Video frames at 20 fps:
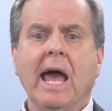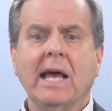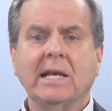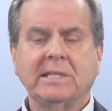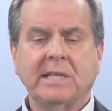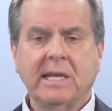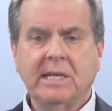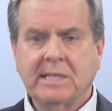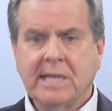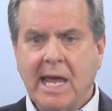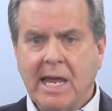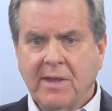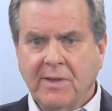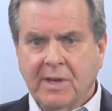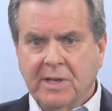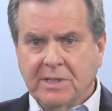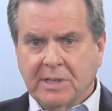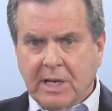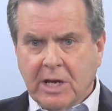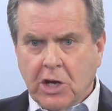as they take
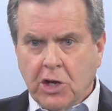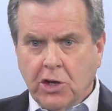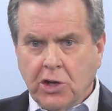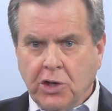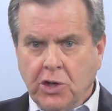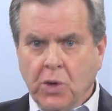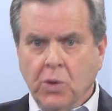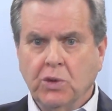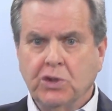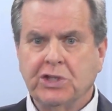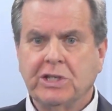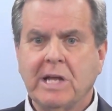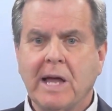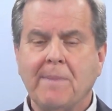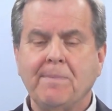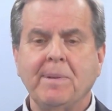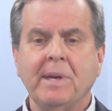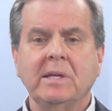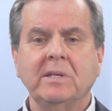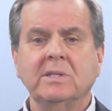this huge
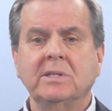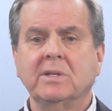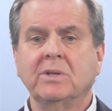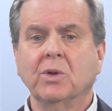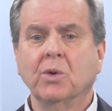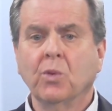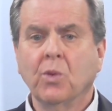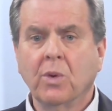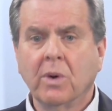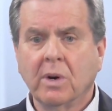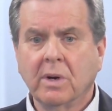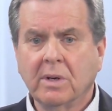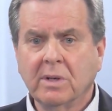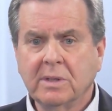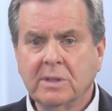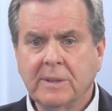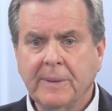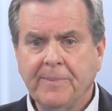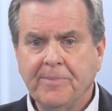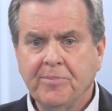step into the
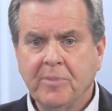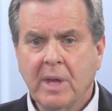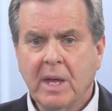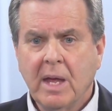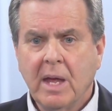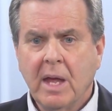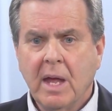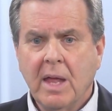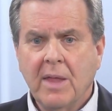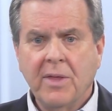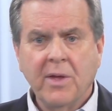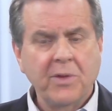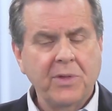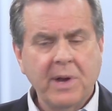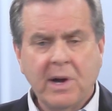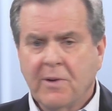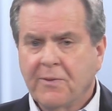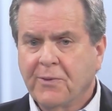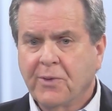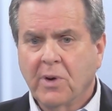world. They're
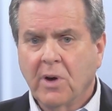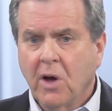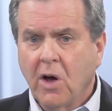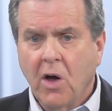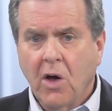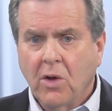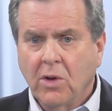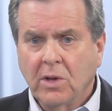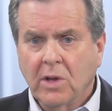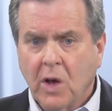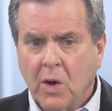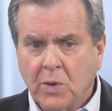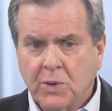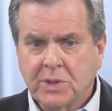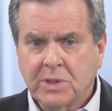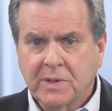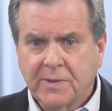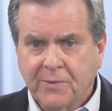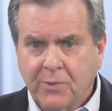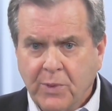there for a whole
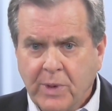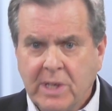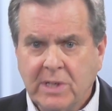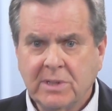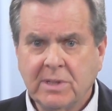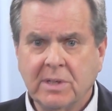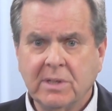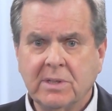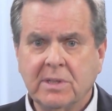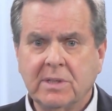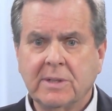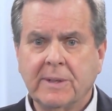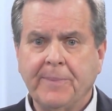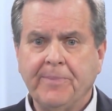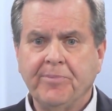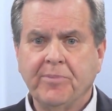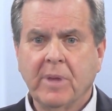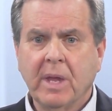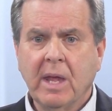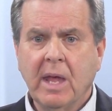host of reasons.
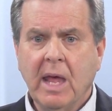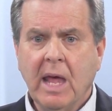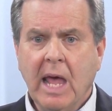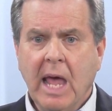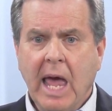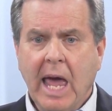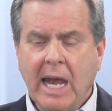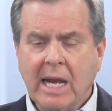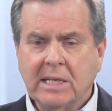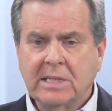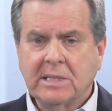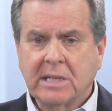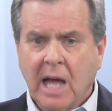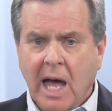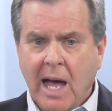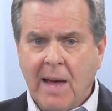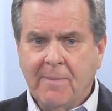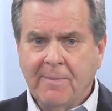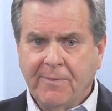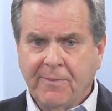And it's
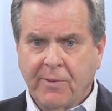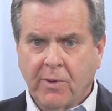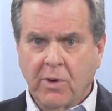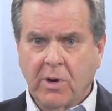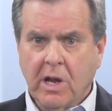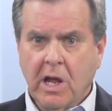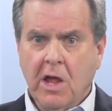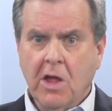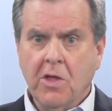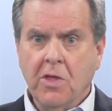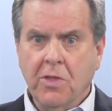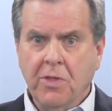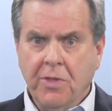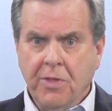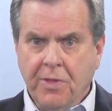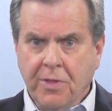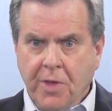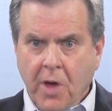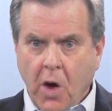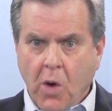time for
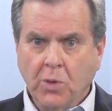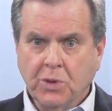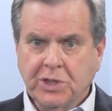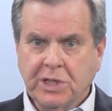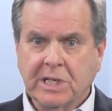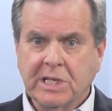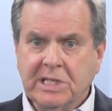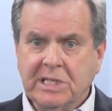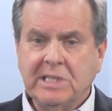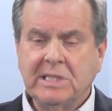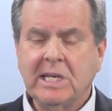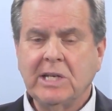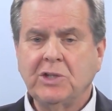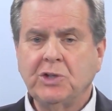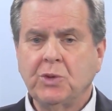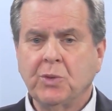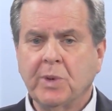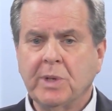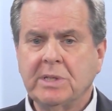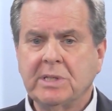those
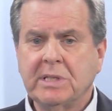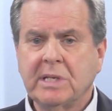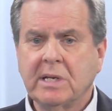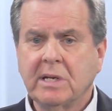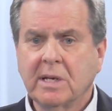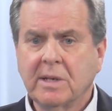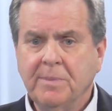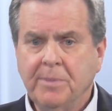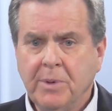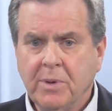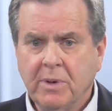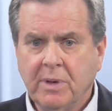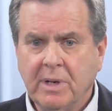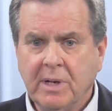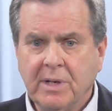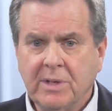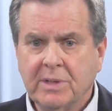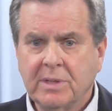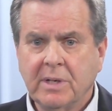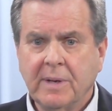constituents and
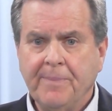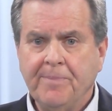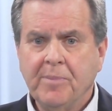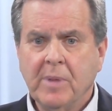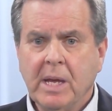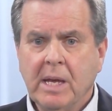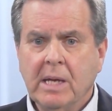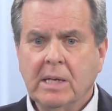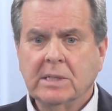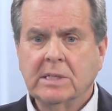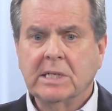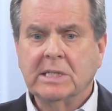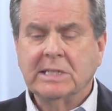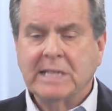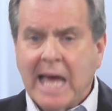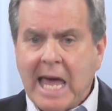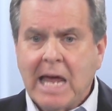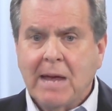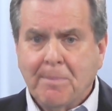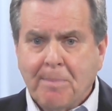communities to
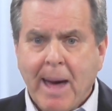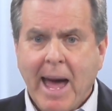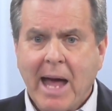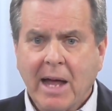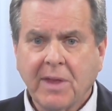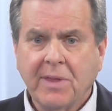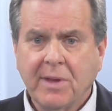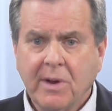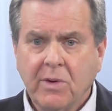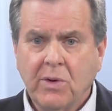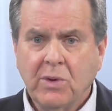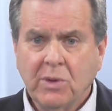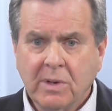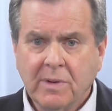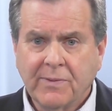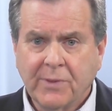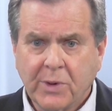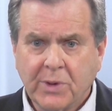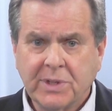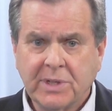take back their
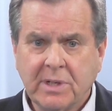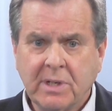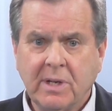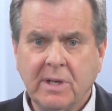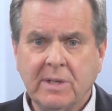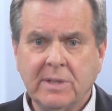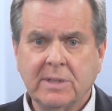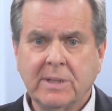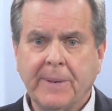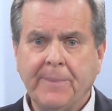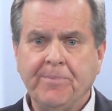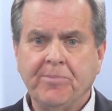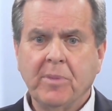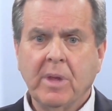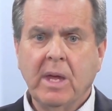universities,